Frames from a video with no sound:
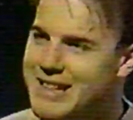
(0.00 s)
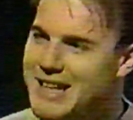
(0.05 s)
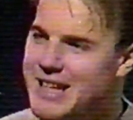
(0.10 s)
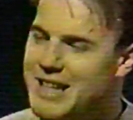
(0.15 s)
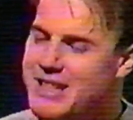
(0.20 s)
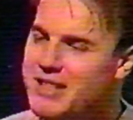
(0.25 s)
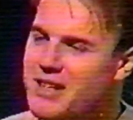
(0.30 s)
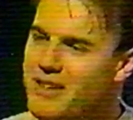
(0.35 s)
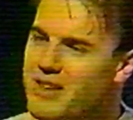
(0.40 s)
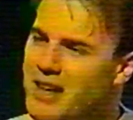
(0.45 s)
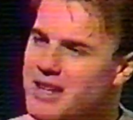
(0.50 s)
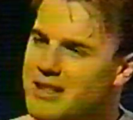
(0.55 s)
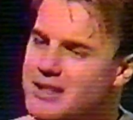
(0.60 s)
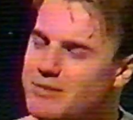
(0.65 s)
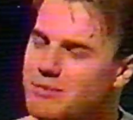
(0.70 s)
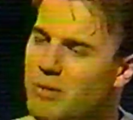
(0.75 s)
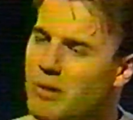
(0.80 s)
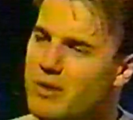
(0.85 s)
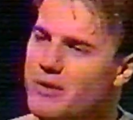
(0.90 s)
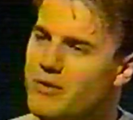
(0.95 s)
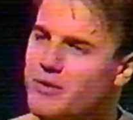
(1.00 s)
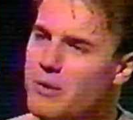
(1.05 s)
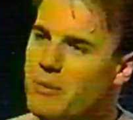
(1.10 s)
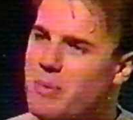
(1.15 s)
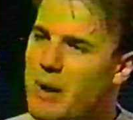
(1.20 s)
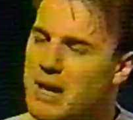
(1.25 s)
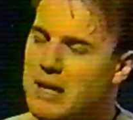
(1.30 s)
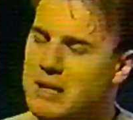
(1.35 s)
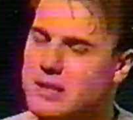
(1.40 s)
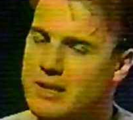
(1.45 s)
You know, that's one of the
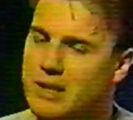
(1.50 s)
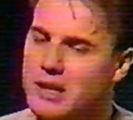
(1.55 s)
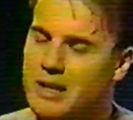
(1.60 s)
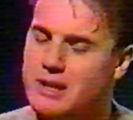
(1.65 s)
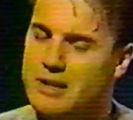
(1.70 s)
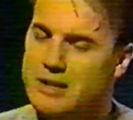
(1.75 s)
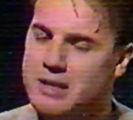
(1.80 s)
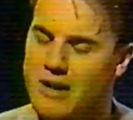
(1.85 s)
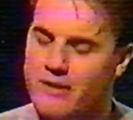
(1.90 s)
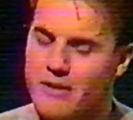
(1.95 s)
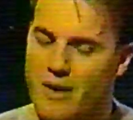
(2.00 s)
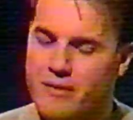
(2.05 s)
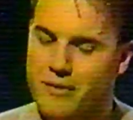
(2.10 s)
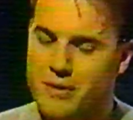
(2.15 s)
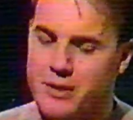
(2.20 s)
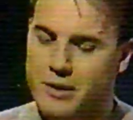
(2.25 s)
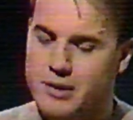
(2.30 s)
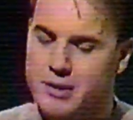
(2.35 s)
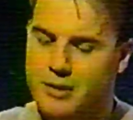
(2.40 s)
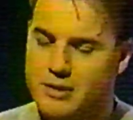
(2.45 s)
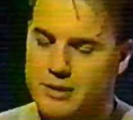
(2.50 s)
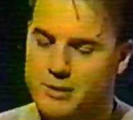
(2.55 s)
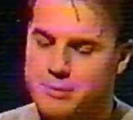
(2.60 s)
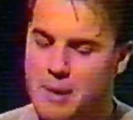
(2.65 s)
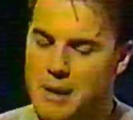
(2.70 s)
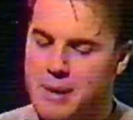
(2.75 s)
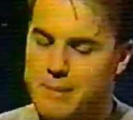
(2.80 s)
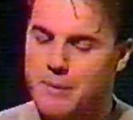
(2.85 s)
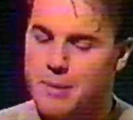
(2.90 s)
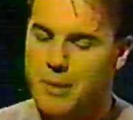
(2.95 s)
best things I've ever
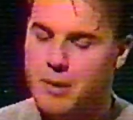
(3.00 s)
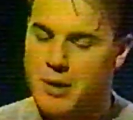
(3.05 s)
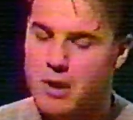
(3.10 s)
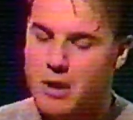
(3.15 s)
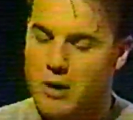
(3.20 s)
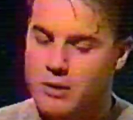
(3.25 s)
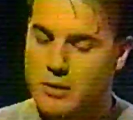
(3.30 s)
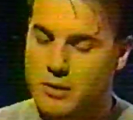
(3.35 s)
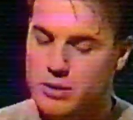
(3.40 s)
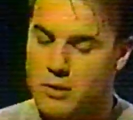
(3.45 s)
spent money on,